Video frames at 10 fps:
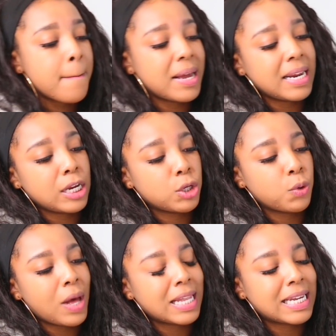But
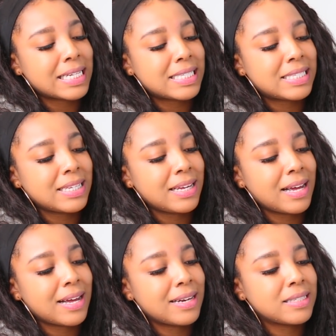anywho, let's
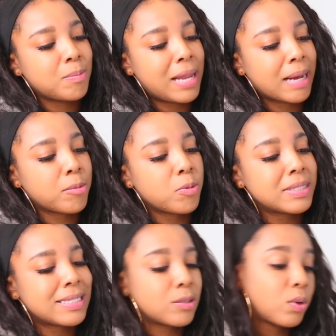see these black
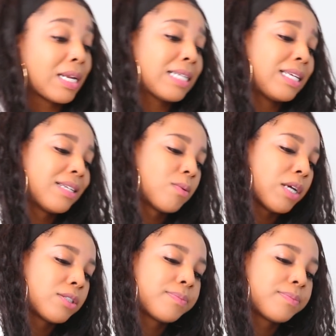moments in 2019 as well.